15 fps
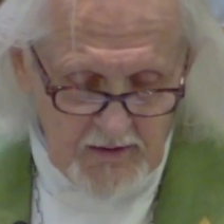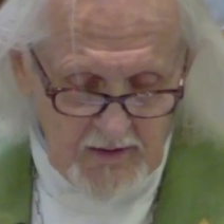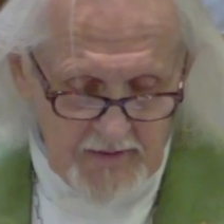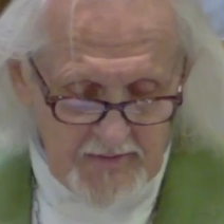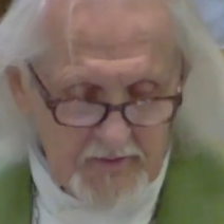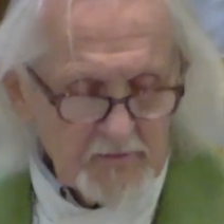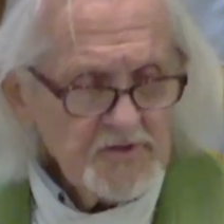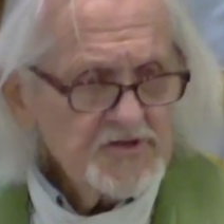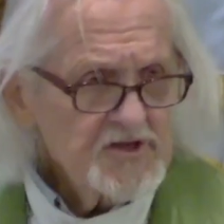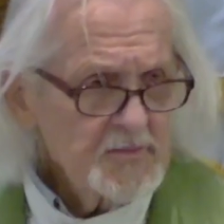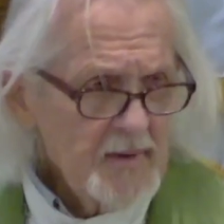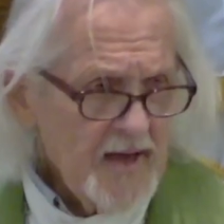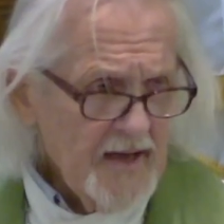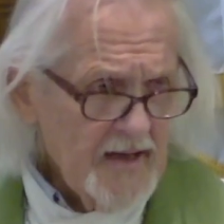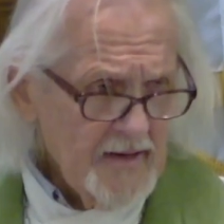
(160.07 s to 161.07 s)
was a
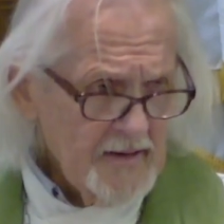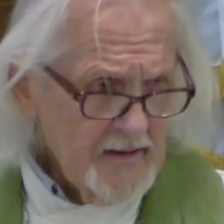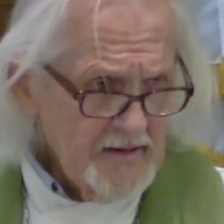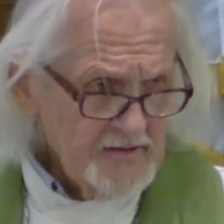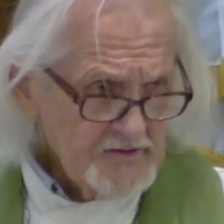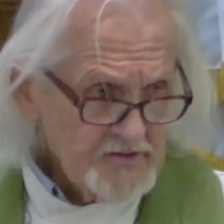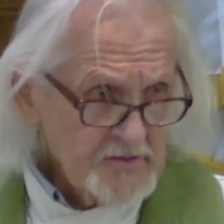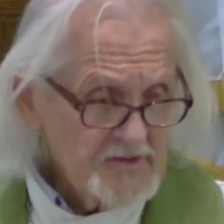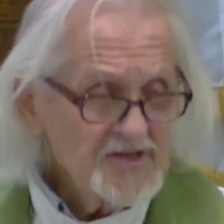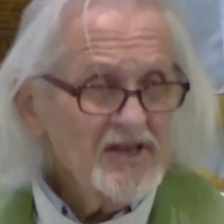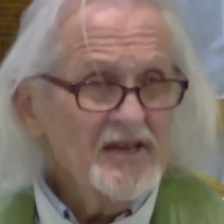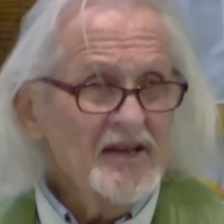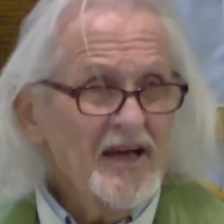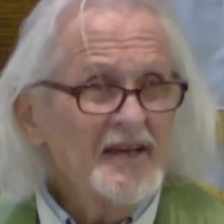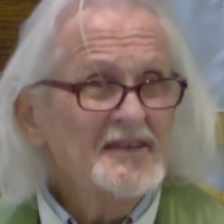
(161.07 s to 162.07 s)
man, this was
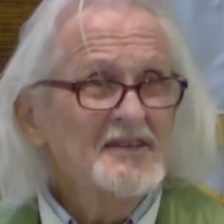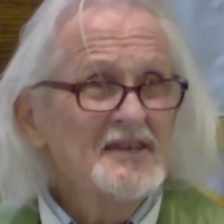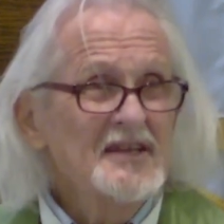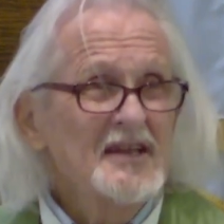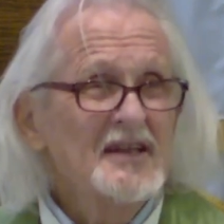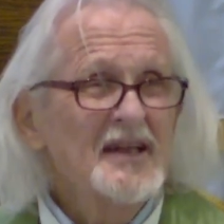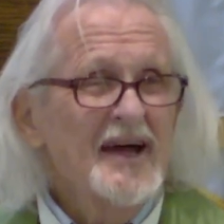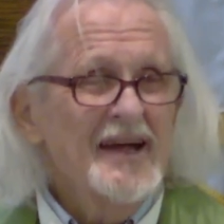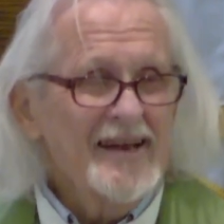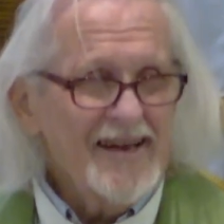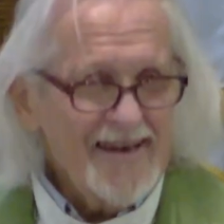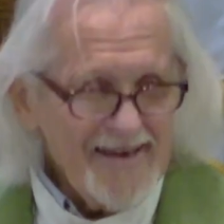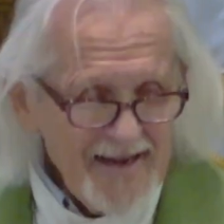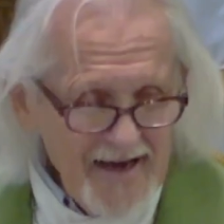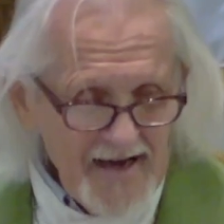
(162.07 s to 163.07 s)
in
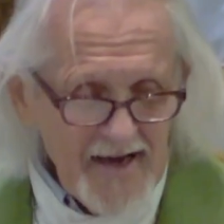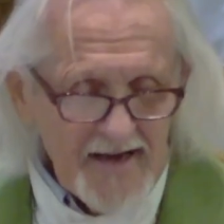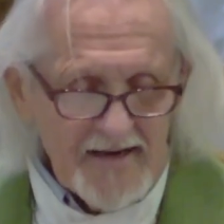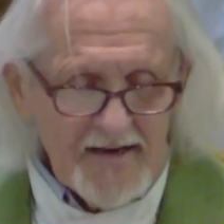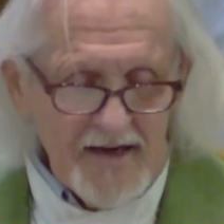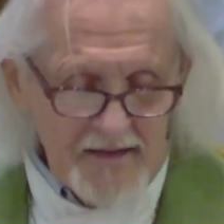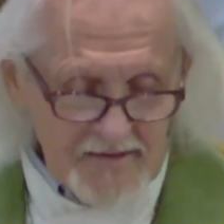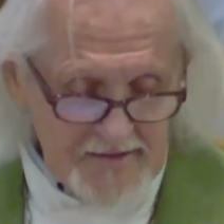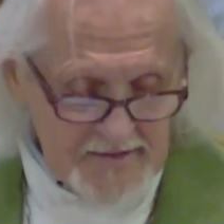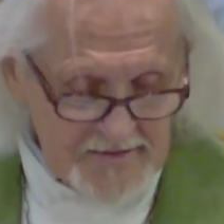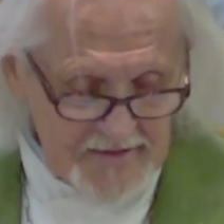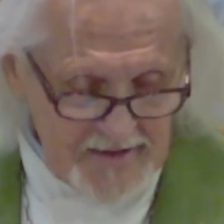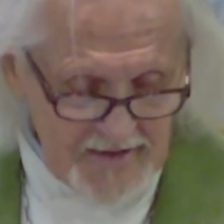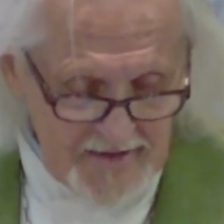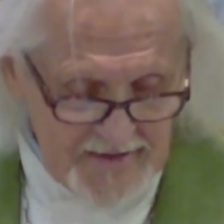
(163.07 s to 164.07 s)

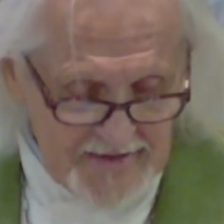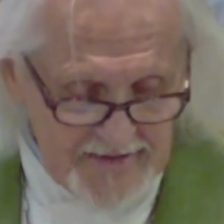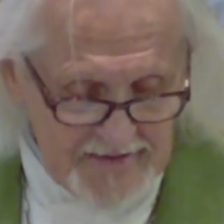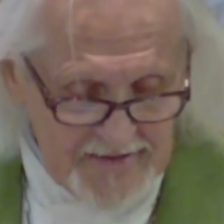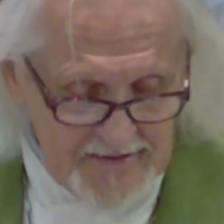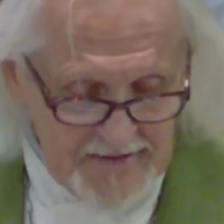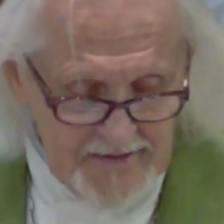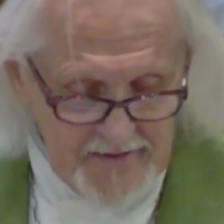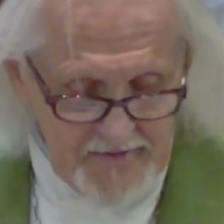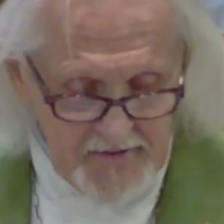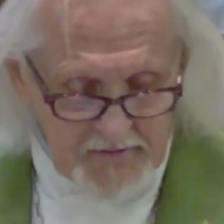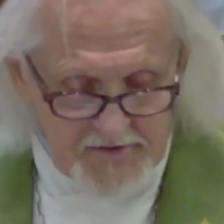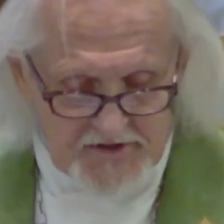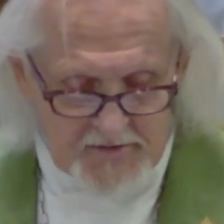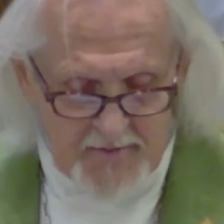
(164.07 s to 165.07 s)
1990.
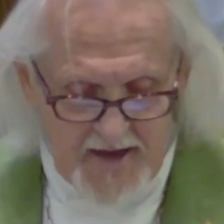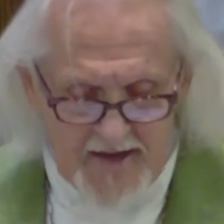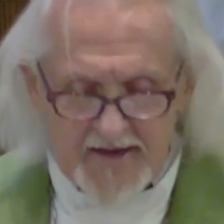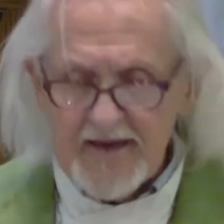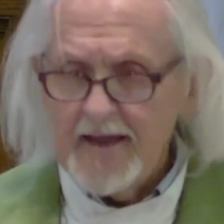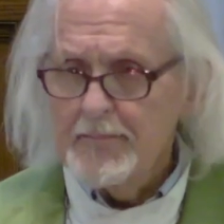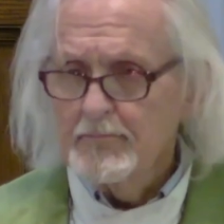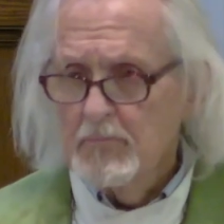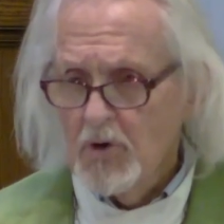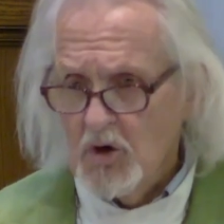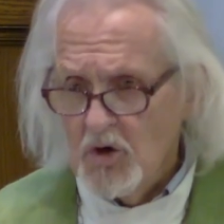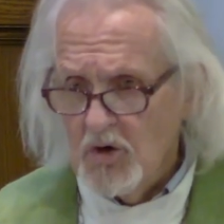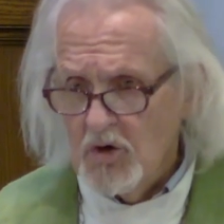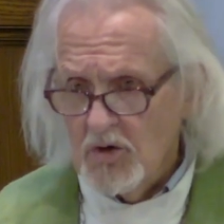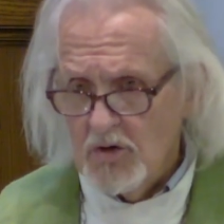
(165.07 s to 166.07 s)
There was a man named
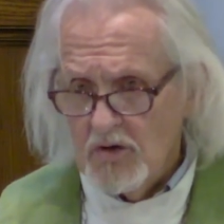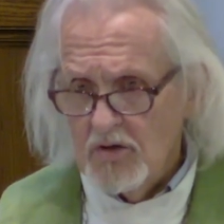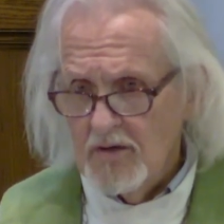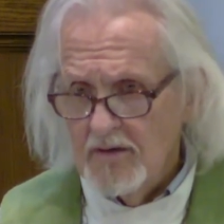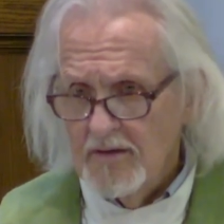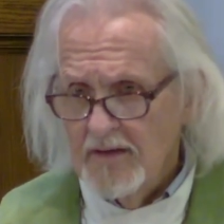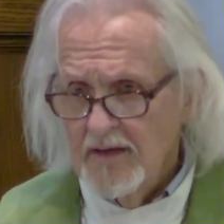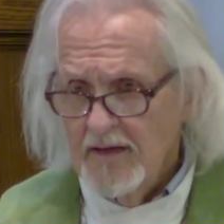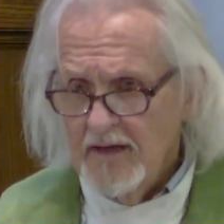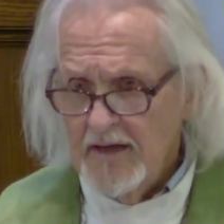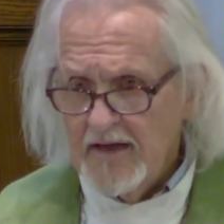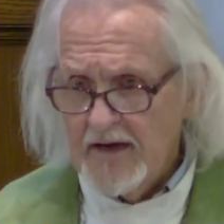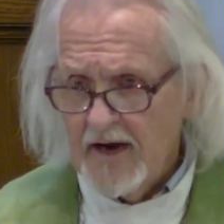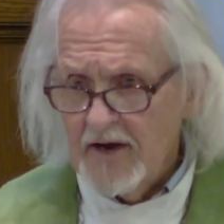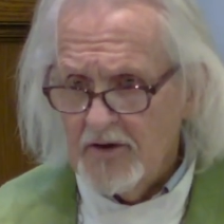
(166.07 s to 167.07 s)
Merle
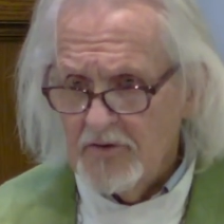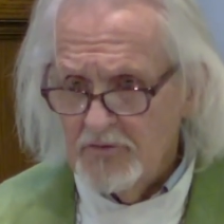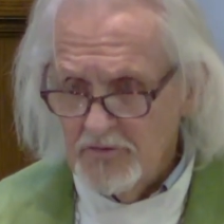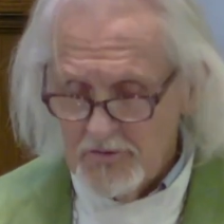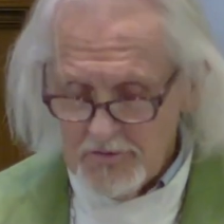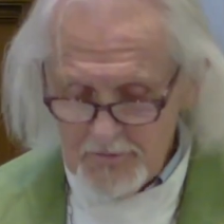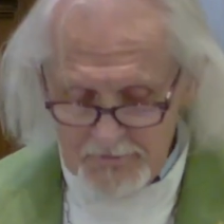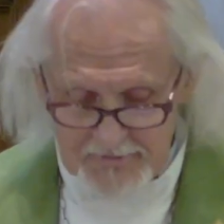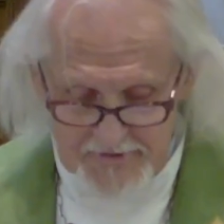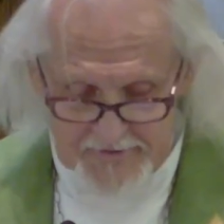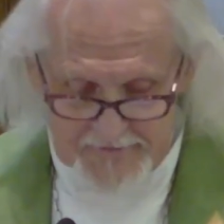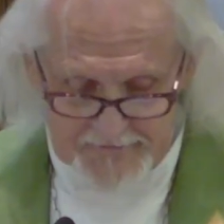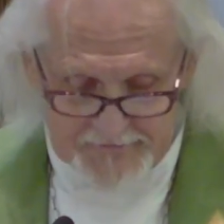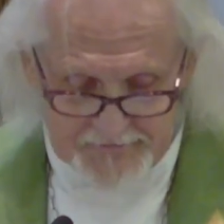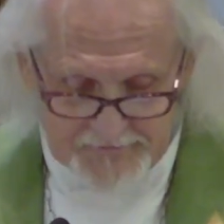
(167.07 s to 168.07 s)
in our group,
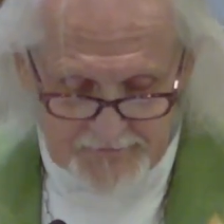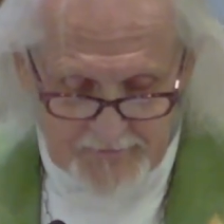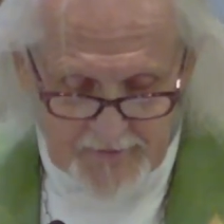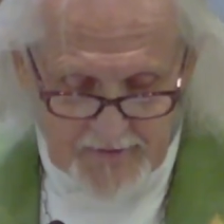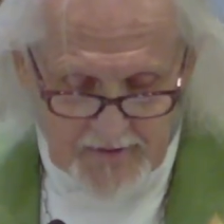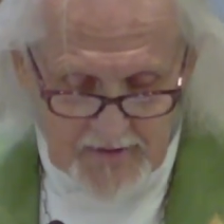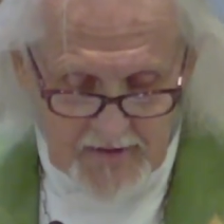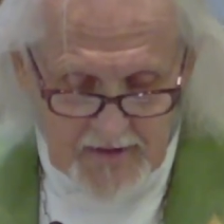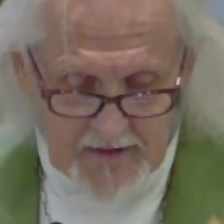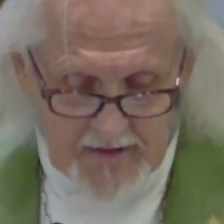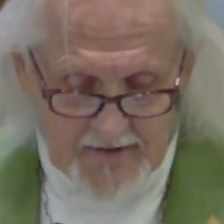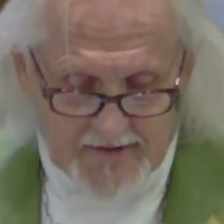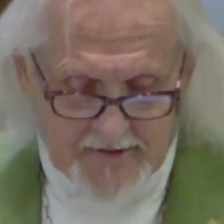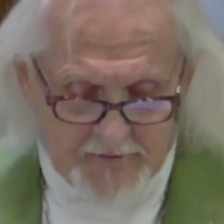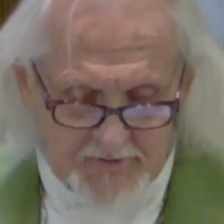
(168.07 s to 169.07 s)

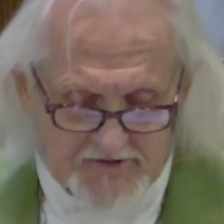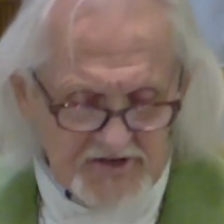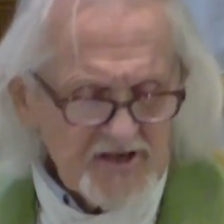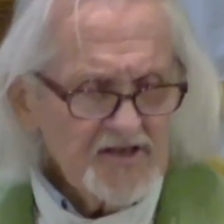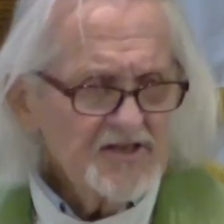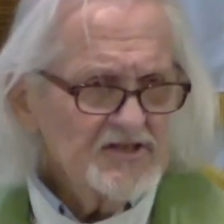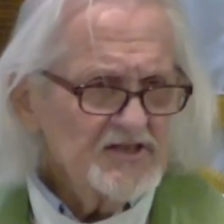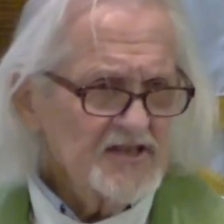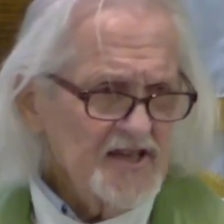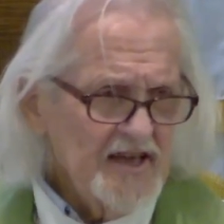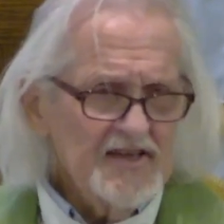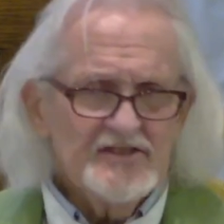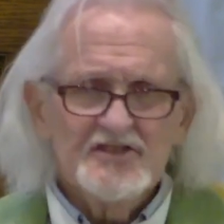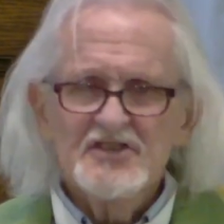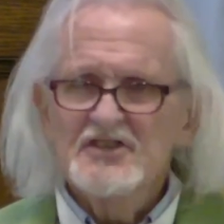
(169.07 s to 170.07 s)
and he was in his
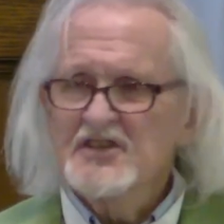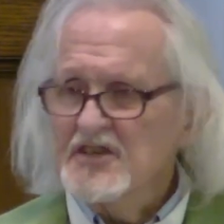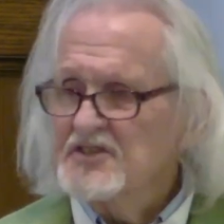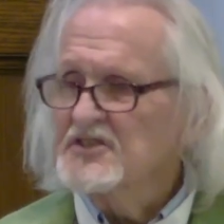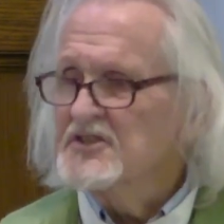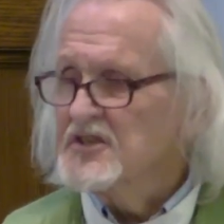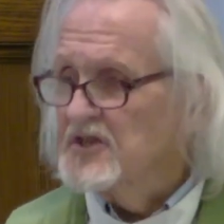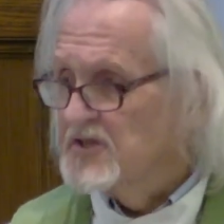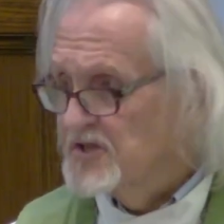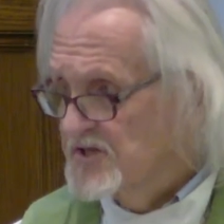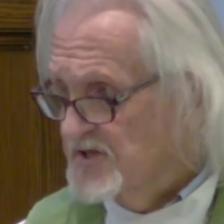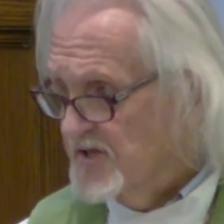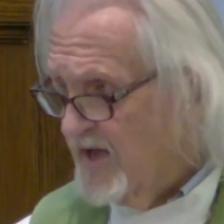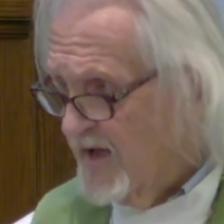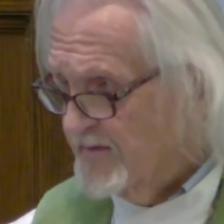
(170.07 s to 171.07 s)
late
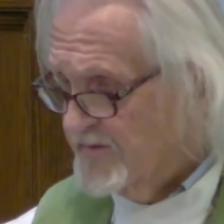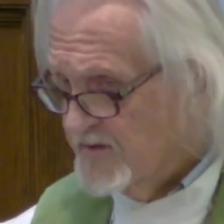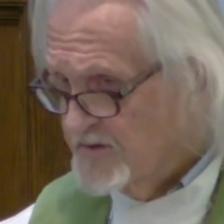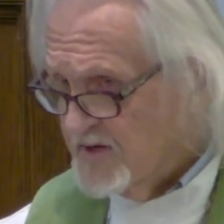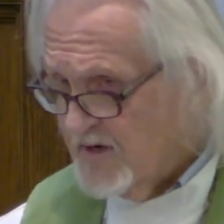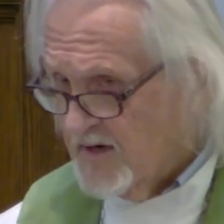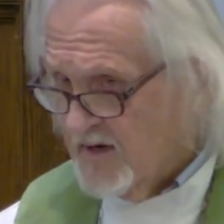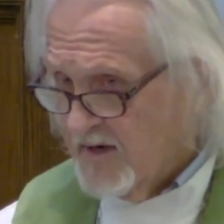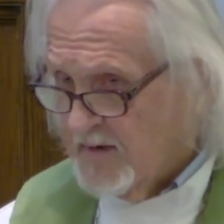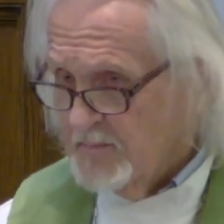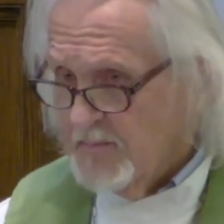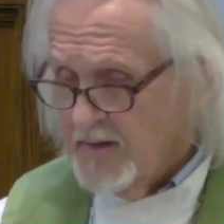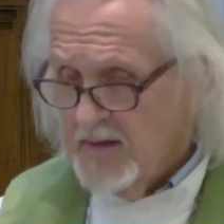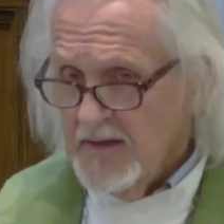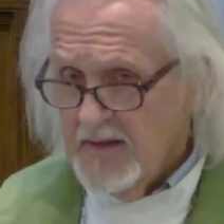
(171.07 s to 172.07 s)
60s at the time.